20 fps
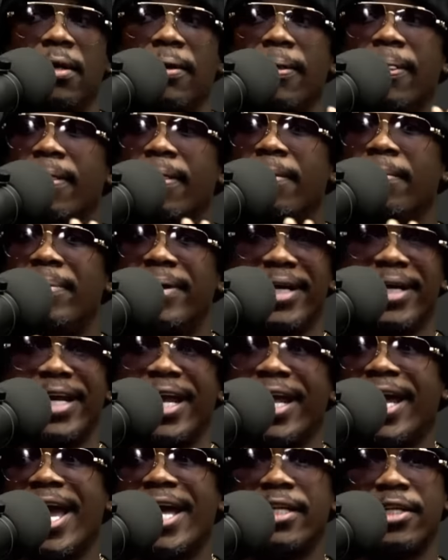but it ain't
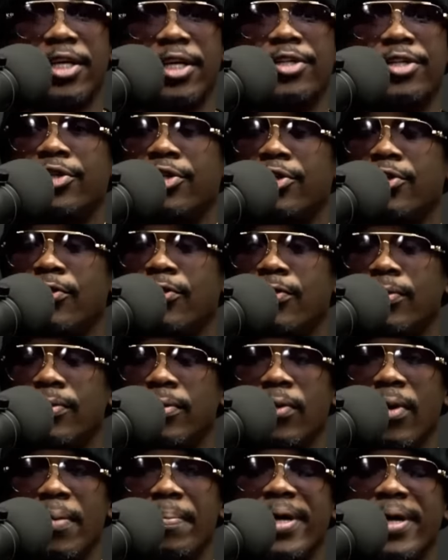got nothing to do
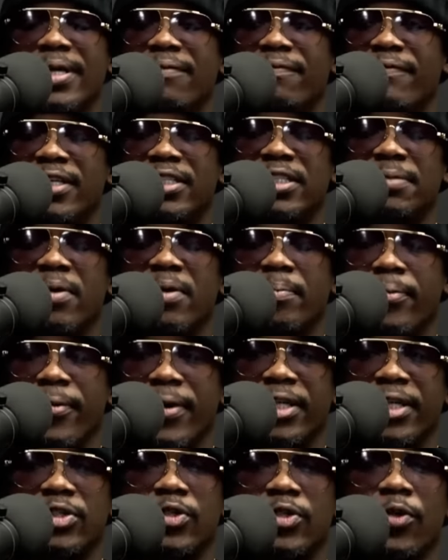with being a victim of
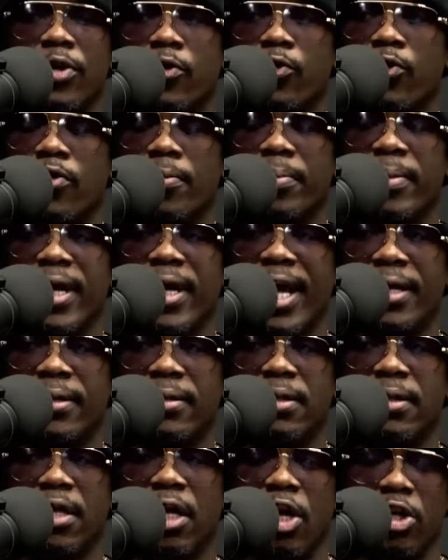predatory grooming and
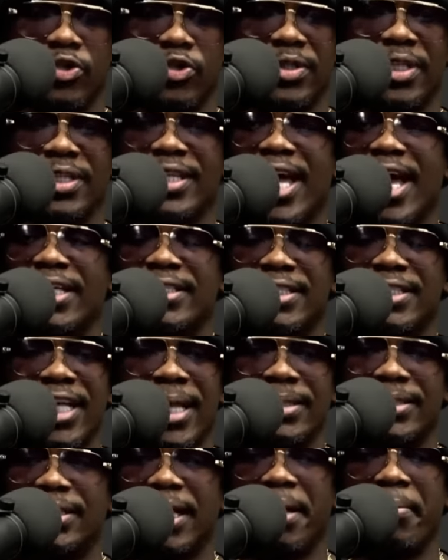hundreds of thousands of
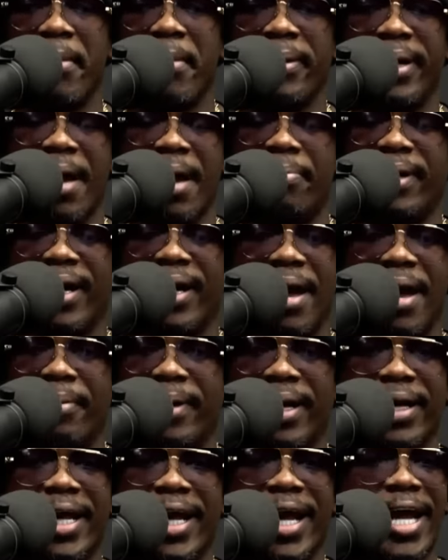dollars. Blah, blah, blah, blah,
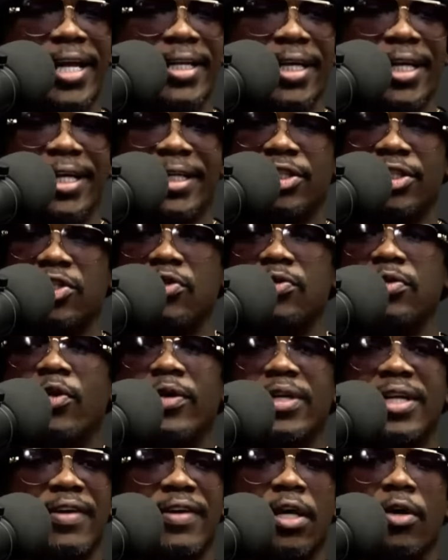Ain't got the two don't
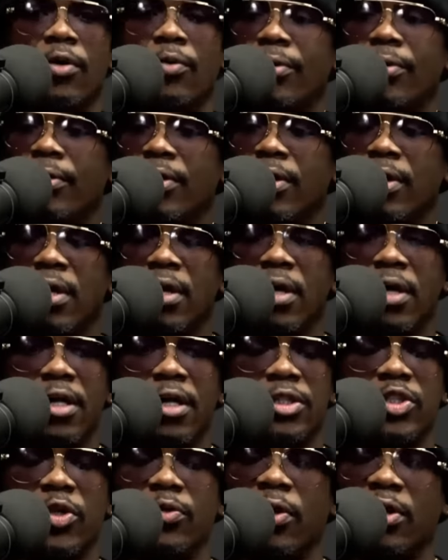even go.
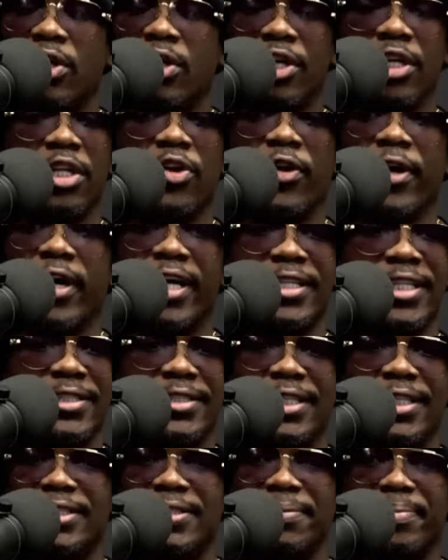So a good lawyer can just
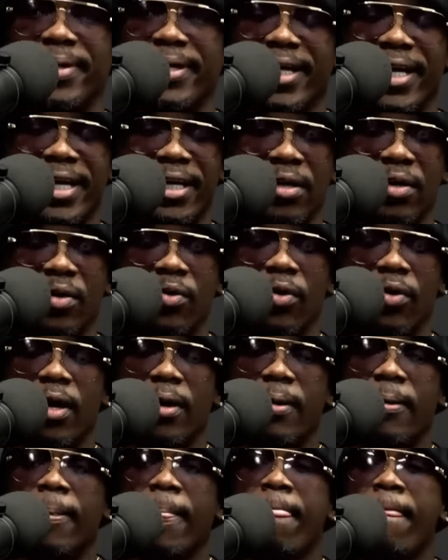disappear that in court.
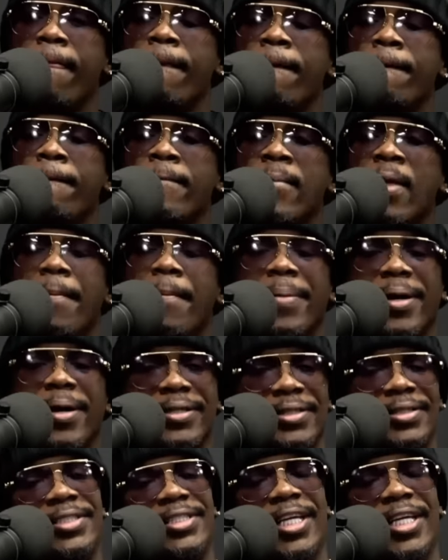But
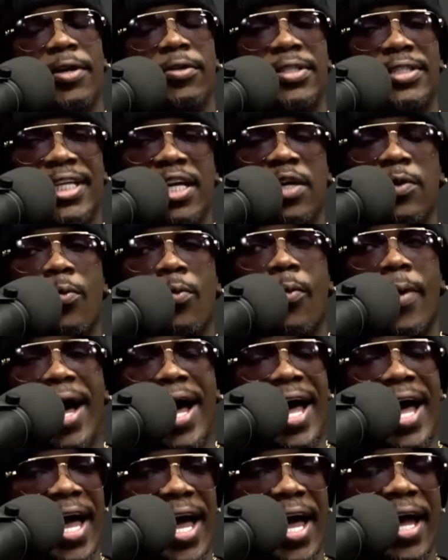the
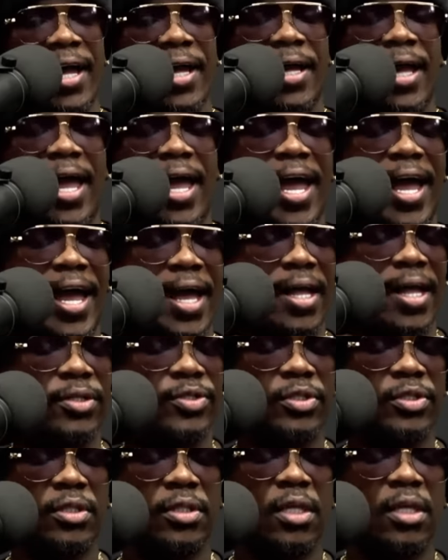DY has
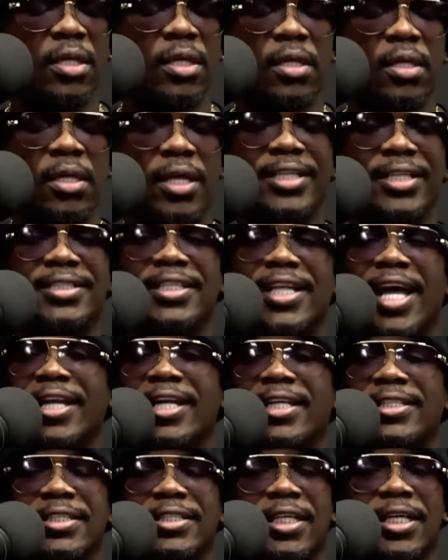is not
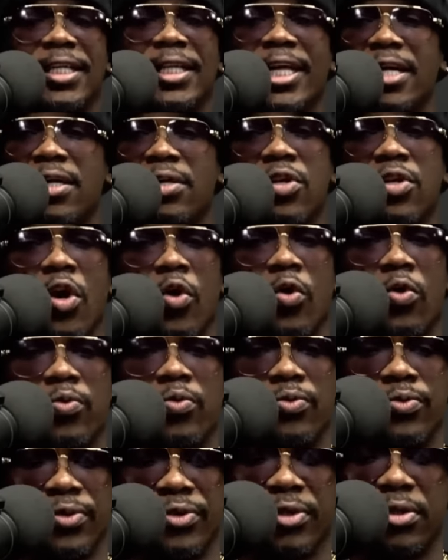as clean
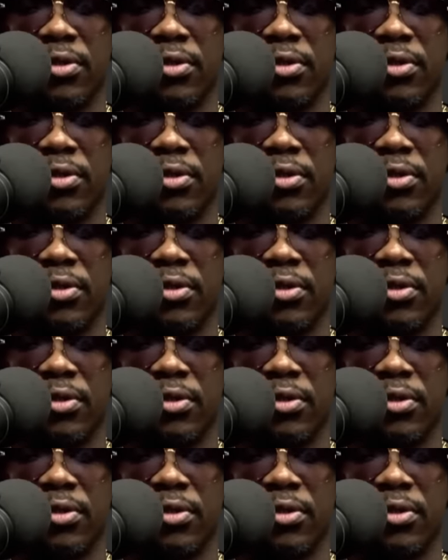nose.